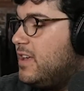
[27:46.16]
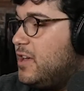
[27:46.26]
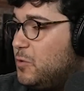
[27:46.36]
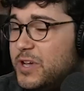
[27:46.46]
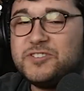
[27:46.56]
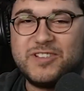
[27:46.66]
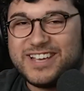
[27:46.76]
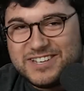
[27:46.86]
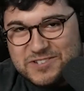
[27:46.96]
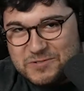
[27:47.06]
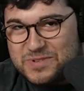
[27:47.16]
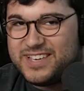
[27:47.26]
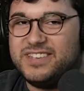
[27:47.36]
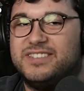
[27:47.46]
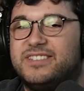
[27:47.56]
We also like it too
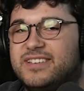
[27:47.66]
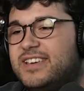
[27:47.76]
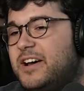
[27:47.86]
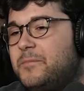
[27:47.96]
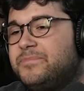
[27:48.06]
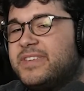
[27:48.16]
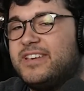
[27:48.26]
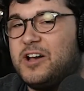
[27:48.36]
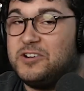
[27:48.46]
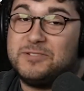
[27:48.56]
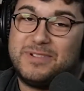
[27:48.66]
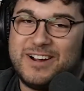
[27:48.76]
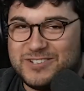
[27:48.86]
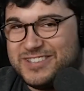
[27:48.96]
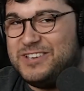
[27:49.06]
because our
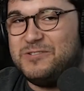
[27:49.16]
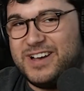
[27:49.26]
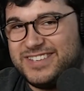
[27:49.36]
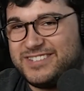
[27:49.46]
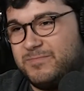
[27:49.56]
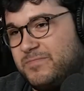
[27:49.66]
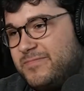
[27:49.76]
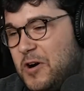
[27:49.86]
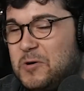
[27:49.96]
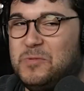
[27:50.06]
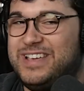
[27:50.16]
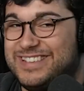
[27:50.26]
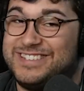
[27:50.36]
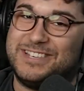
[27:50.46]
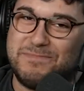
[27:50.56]
suppliers in the U.S. are awake and
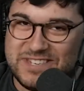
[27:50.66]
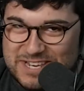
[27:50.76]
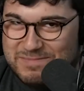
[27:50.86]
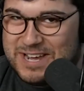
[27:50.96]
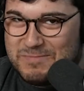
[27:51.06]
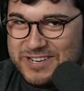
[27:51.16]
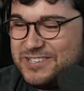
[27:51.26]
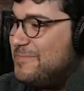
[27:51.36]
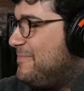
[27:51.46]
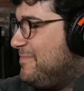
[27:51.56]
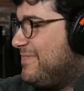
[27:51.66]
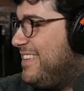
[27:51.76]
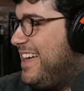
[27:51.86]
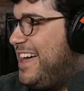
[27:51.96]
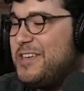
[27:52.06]
sleep the same time we do.
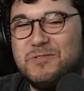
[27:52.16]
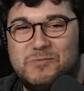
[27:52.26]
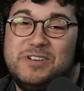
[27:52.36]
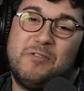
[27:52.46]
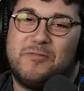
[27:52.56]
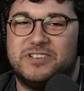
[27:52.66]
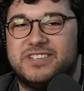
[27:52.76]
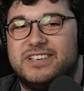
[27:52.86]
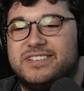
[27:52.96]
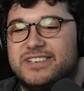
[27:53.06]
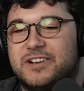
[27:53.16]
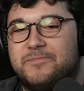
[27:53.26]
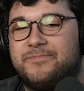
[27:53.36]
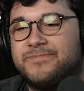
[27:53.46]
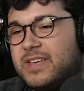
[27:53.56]
When we go overseas,
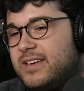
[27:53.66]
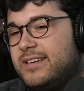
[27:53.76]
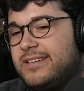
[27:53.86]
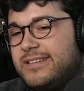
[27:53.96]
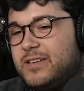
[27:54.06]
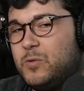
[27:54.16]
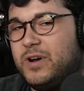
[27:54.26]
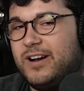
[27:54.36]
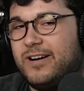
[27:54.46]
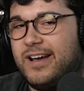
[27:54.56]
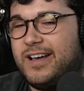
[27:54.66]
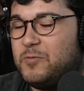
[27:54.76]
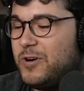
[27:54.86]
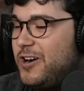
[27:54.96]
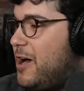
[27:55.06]
we're
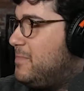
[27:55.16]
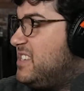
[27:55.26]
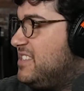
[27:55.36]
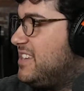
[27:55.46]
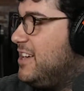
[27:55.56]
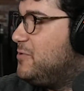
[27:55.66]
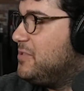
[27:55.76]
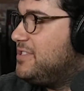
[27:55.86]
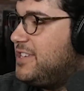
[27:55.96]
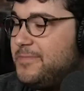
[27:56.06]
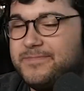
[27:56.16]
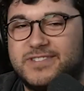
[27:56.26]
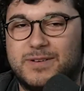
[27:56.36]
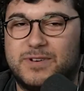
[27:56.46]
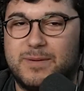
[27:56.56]
on opposite schedules, so
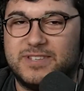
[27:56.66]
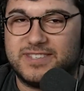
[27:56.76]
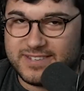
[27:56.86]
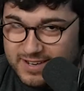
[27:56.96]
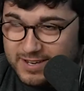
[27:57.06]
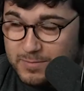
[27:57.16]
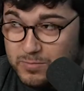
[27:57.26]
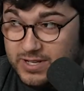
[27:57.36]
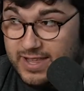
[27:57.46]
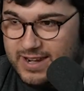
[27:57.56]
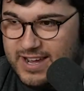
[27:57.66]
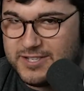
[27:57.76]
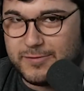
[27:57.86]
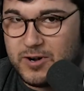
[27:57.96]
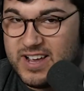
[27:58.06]
sometimes it's pretty late nights
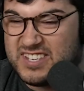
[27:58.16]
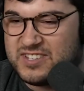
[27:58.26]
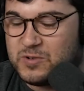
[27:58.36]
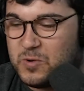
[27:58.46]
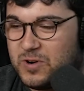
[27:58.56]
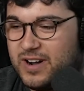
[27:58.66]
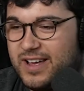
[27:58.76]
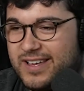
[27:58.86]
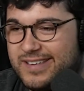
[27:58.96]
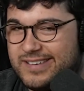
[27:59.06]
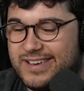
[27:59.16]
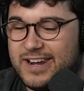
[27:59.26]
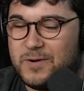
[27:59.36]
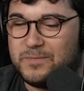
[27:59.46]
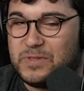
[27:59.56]
for us, or
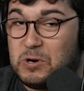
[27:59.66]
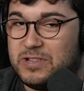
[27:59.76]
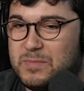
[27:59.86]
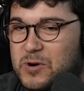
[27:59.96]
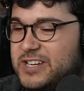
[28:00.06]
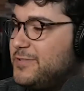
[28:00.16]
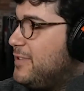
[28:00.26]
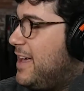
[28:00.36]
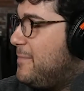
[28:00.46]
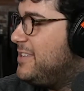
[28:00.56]
early mornings for them.